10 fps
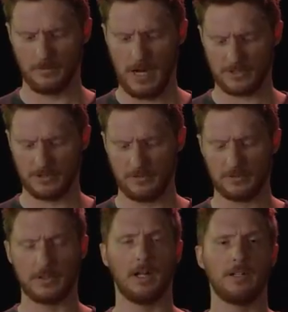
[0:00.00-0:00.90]
actually
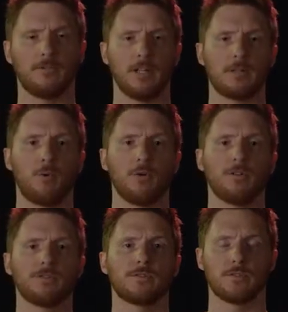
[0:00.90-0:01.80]
uh, never liked
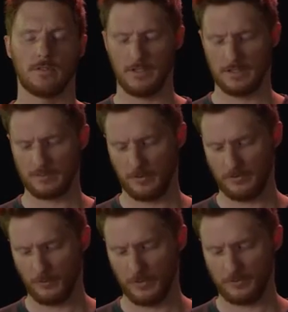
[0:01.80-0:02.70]
Porto's, uh, that's why we
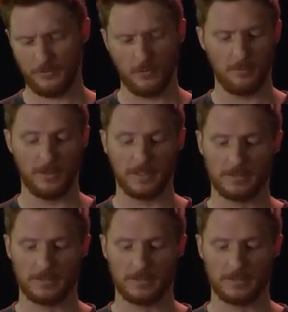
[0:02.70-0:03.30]
never went before, but